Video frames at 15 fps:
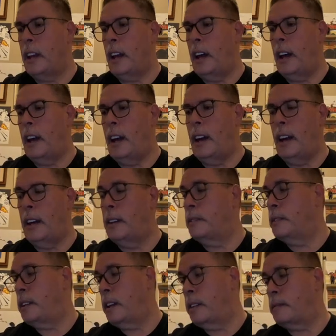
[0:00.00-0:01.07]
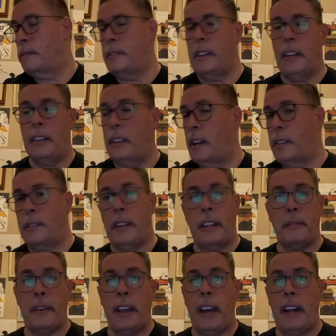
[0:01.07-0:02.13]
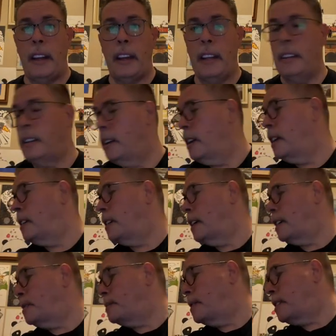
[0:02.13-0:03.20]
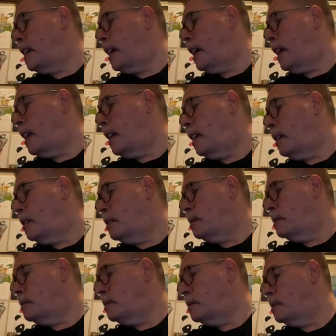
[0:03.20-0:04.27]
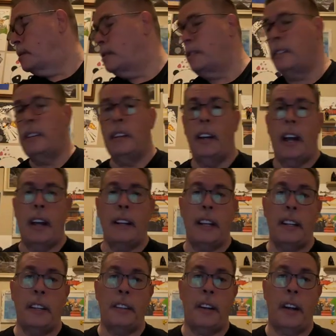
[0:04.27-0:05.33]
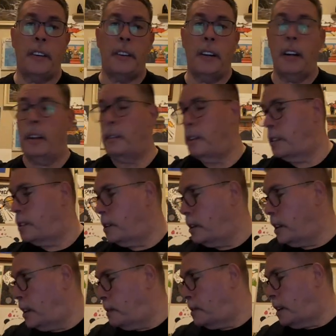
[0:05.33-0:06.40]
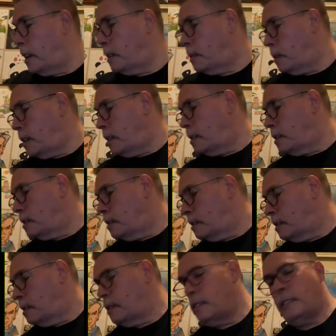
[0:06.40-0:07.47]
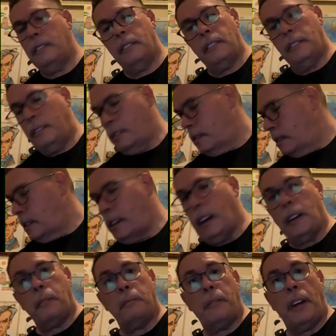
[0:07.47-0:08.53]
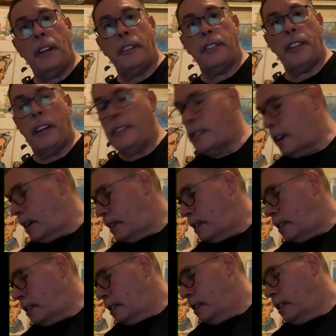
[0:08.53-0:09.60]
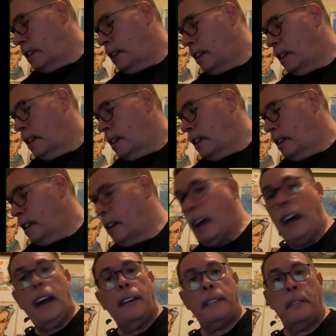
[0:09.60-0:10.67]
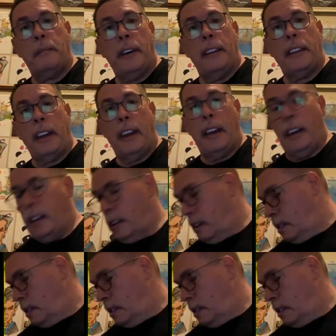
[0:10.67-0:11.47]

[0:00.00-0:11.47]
Yes, that's my cat again. Yes, Miss Kitty. Hello. I need to talk to her, otherwise she'll get upset. What? Here, apologize. I have to pet the cat.